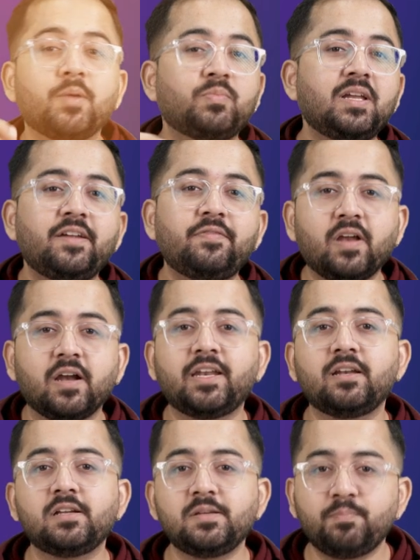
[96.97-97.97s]
To keep the left
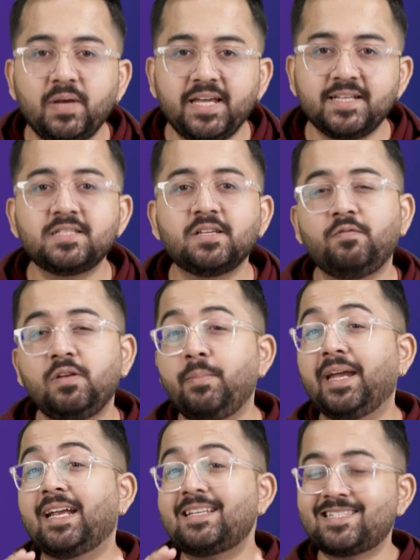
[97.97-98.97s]
container in place,
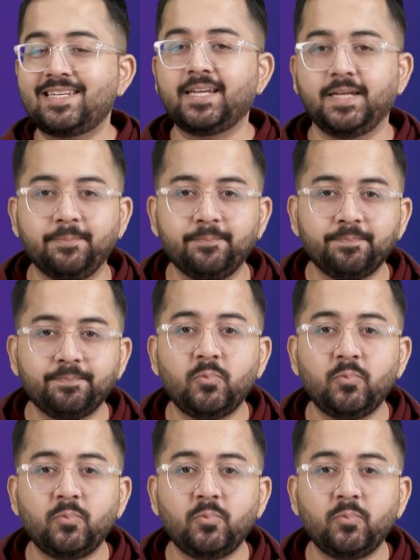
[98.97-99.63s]
we'll make it sticky.